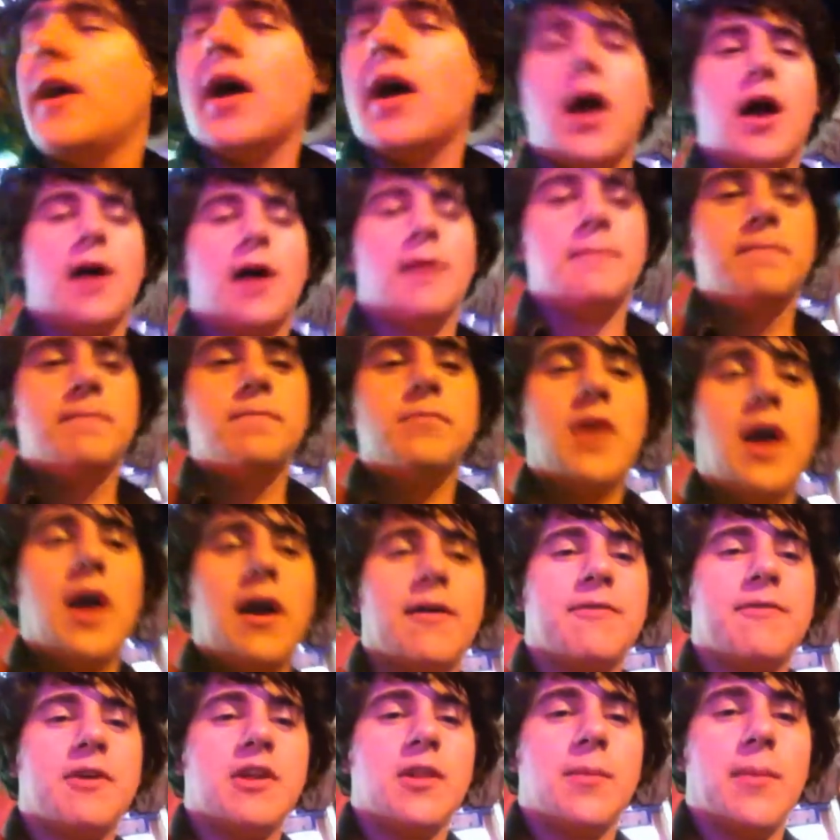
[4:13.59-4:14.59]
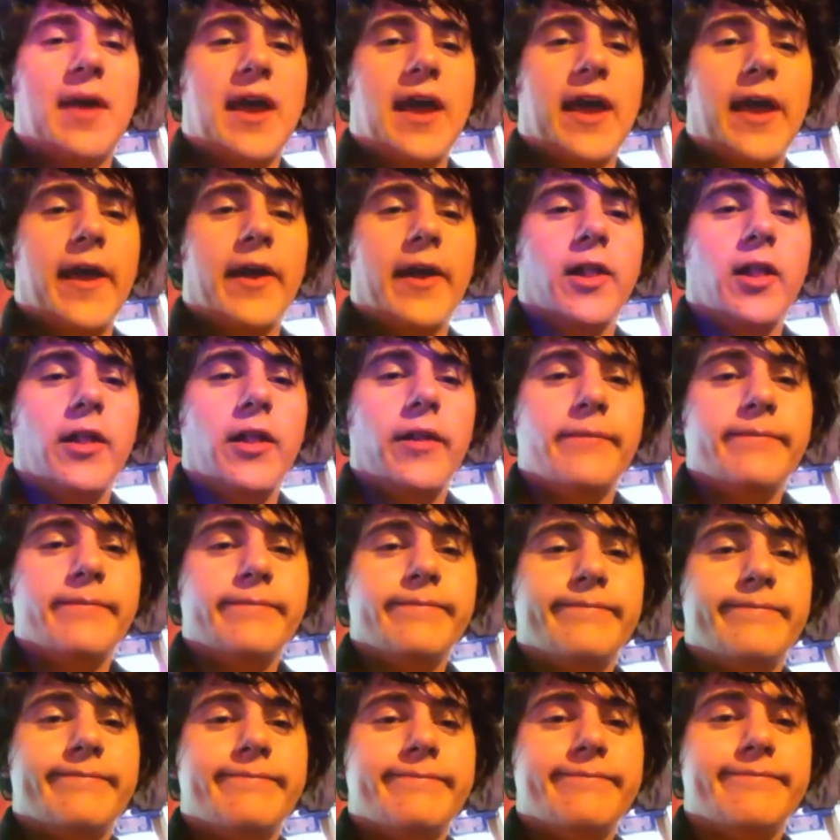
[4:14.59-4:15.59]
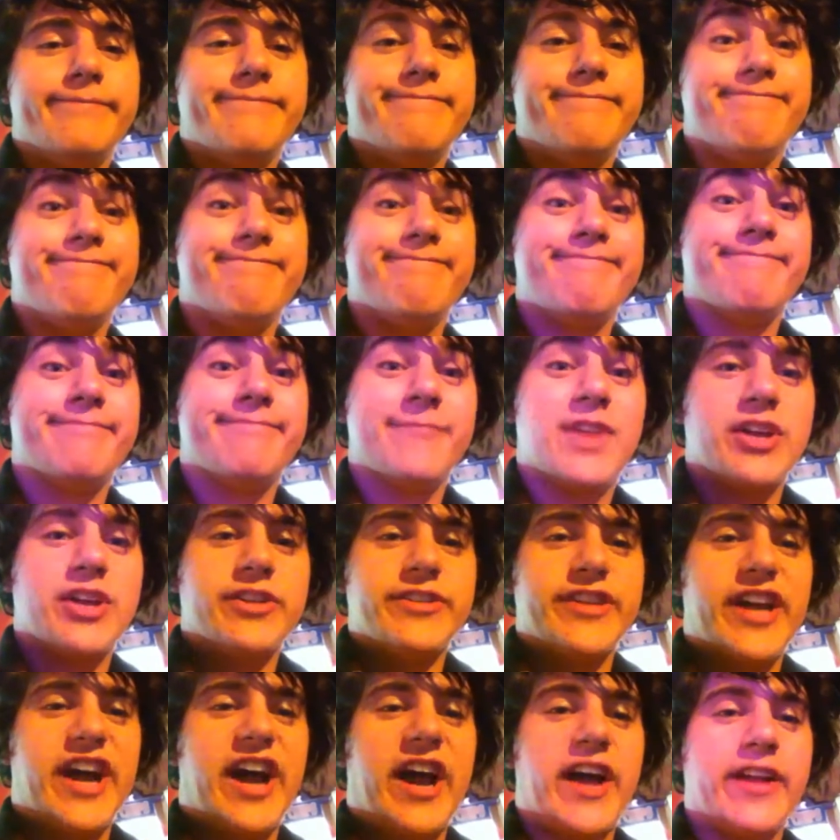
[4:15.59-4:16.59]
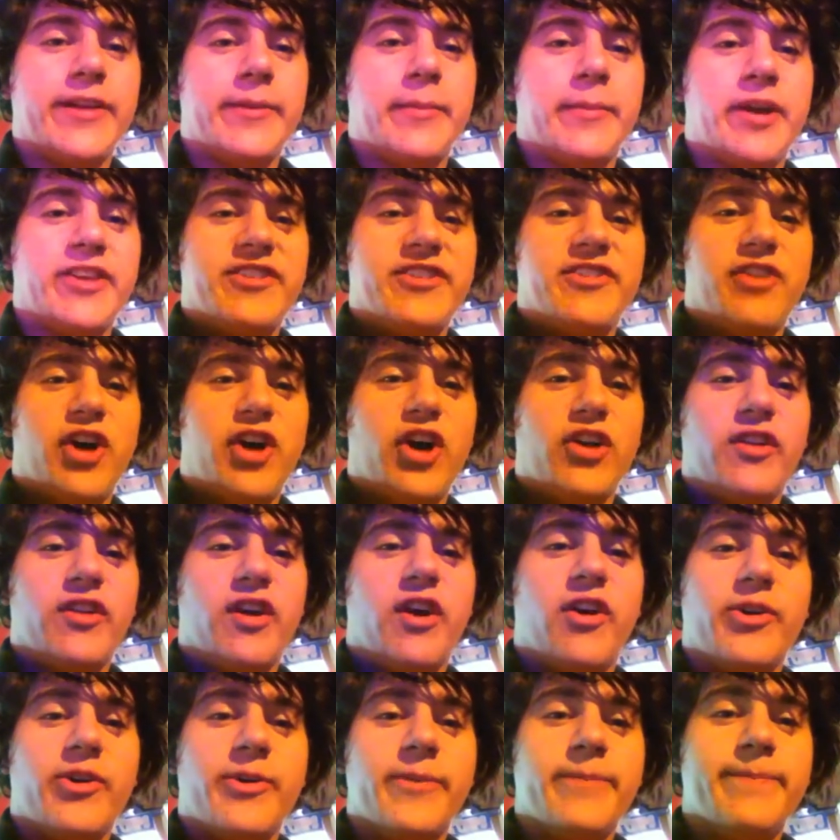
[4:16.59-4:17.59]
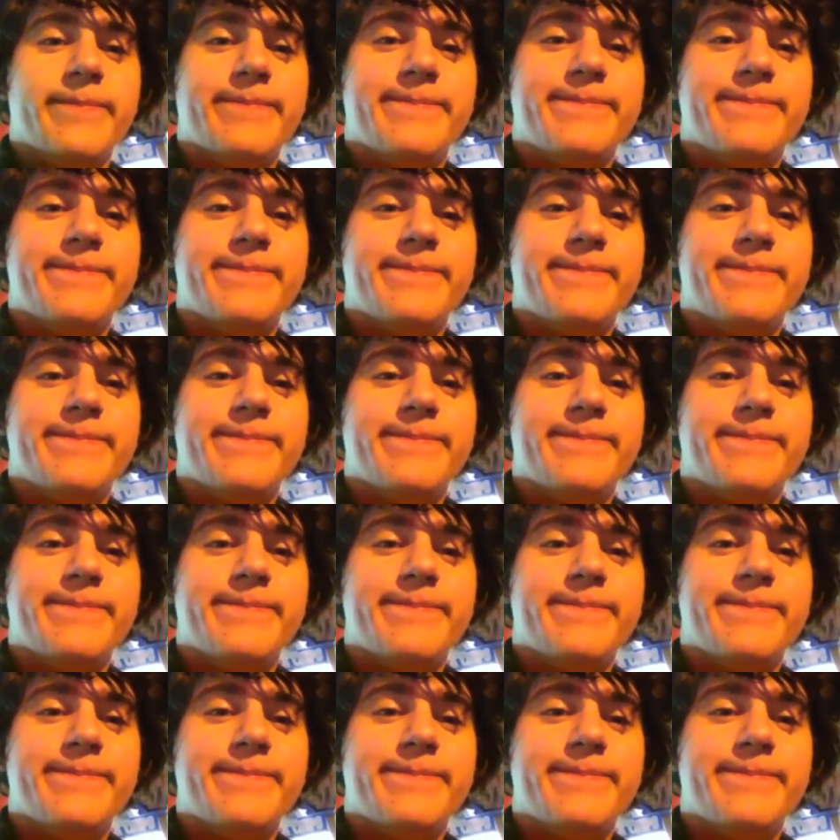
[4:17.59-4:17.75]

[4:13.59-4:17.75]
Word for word: I feel a bit ill because I had a massive hot dog,